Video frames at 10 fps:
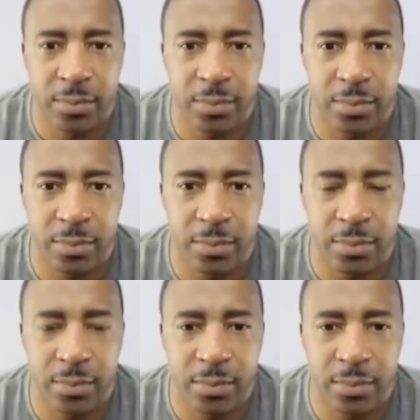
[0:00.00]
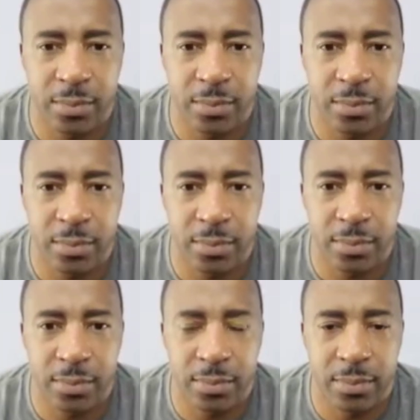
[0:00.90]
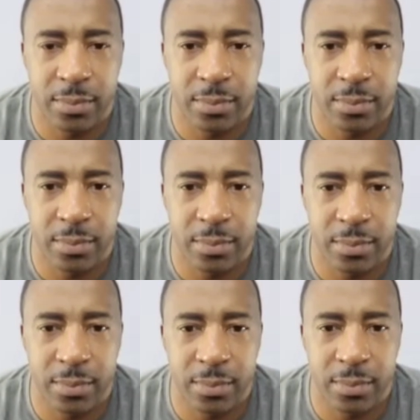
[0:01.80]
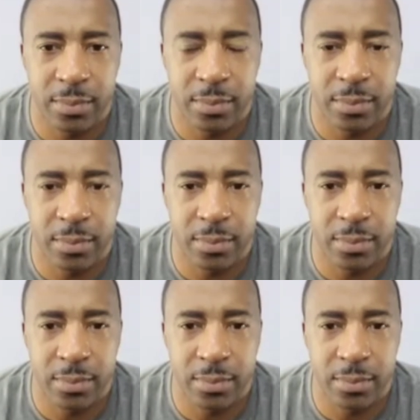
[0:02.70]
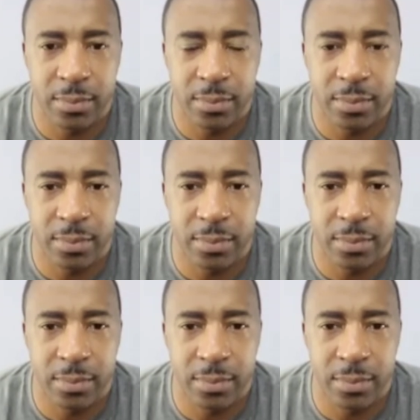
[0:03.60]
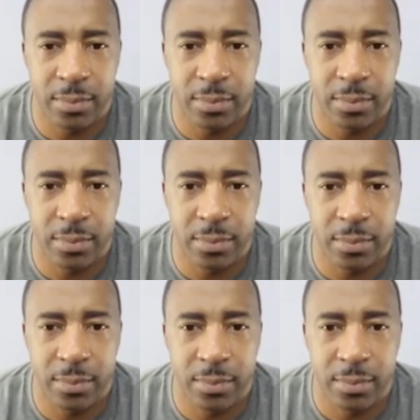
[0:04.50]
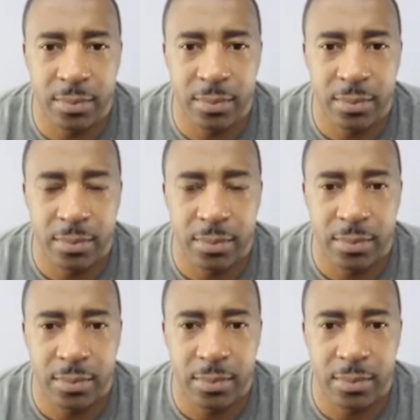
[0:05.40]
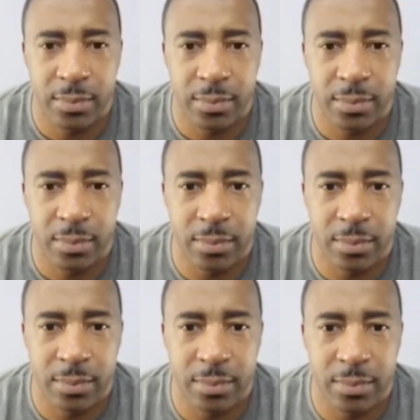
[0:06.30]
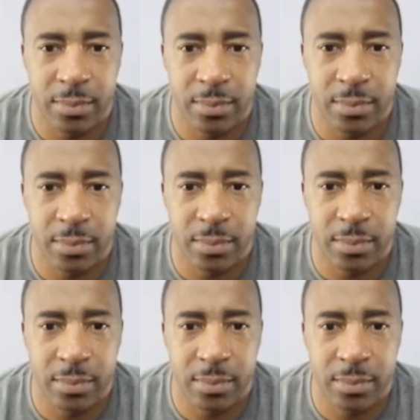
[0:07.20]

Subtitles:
This person isn't speaking.